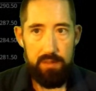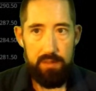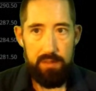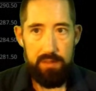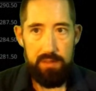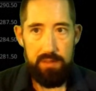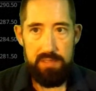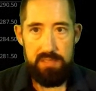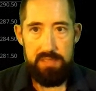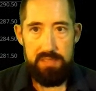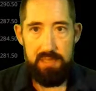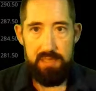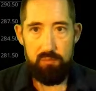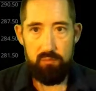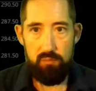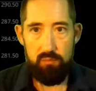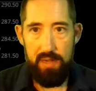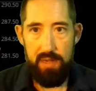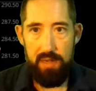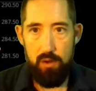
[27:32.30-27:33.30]
This thing
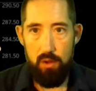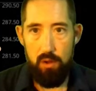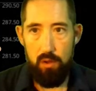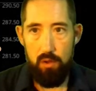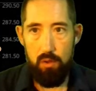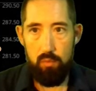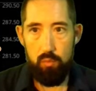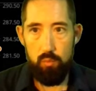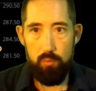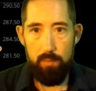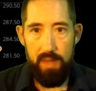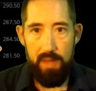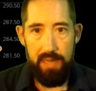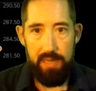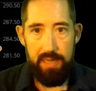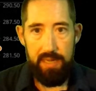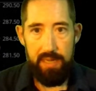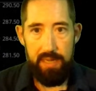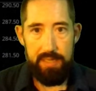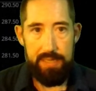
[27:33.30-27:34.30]
ran, oh my
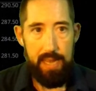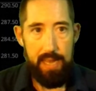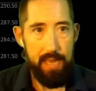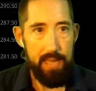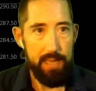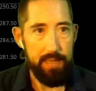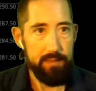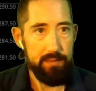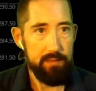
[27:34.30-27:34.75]
god.